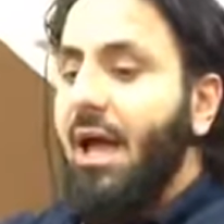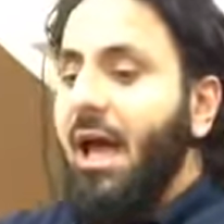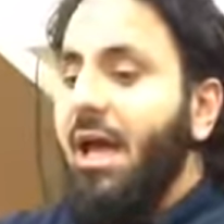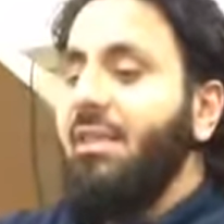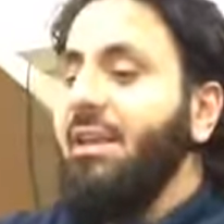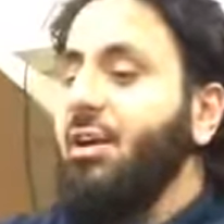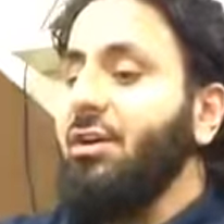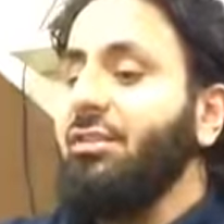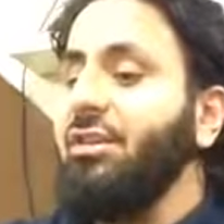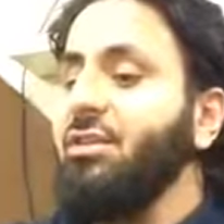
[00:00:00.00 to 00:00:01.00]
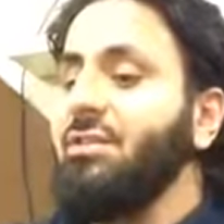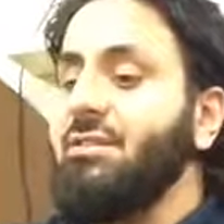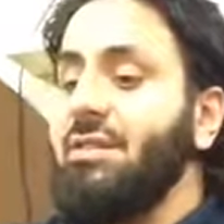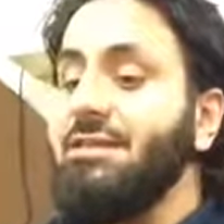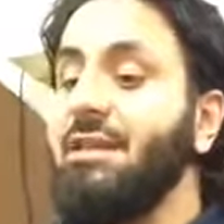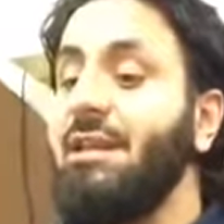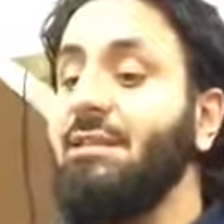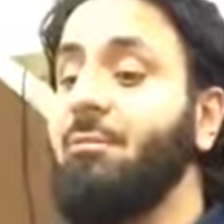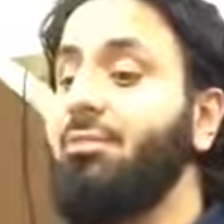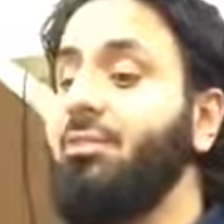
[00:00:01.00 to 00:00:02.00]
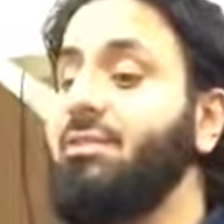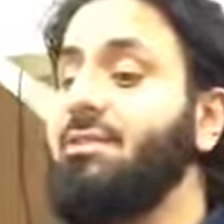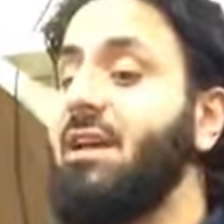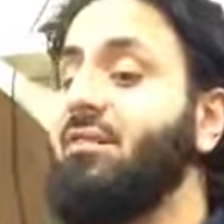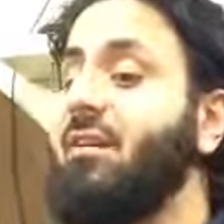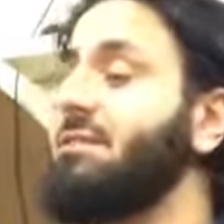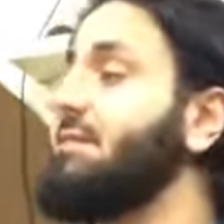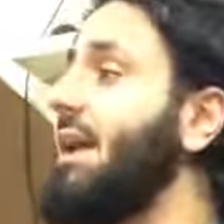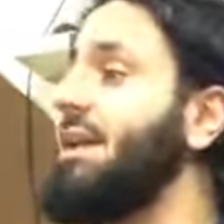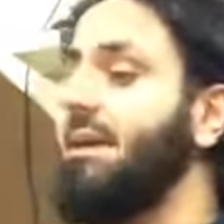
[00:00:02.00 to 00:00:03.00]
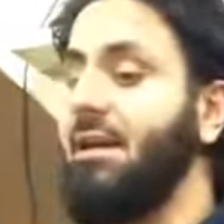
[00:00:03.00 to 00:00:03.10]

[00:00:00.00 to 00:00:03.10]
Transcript: And then he continues and says, let them produce 10 verses like it.